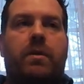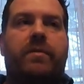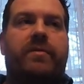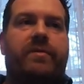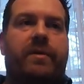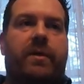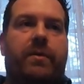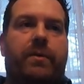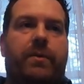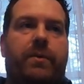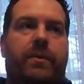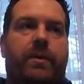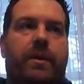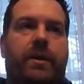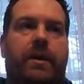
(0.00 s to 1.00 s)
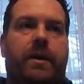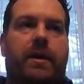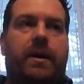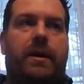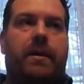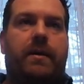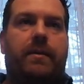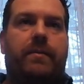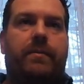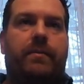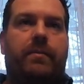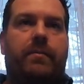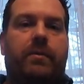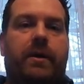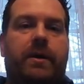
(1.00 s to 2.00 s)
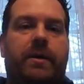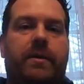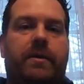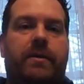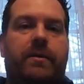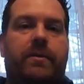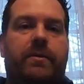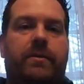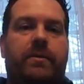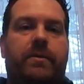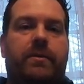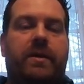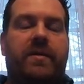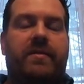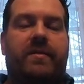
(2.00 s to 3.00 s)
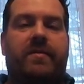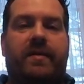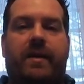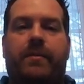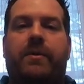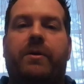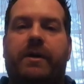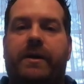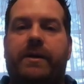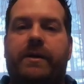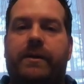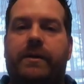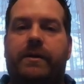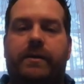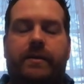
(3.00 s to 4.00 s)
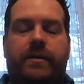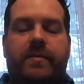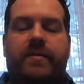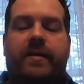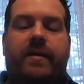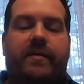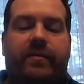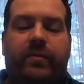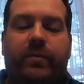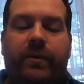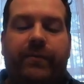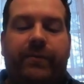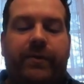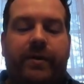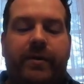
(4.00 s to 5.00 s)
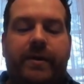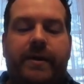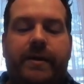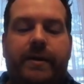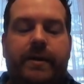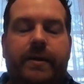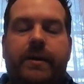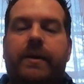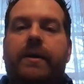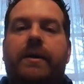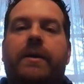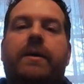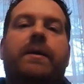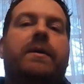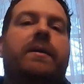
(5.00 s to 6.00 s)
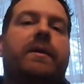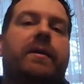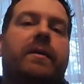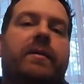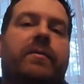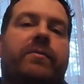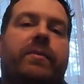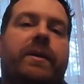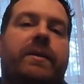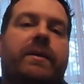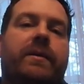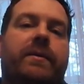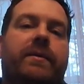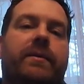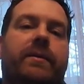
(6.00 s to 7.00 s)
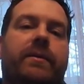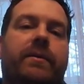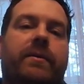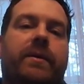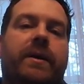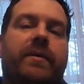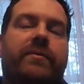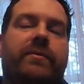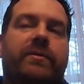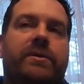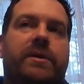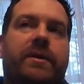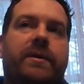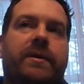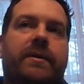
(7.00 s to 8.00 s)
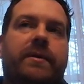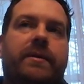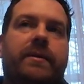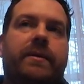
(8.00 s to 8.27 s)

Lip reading: So we're gonna do, it's the same creek. It's Swift Creek. It's right there in Colonial Heights, Virginia.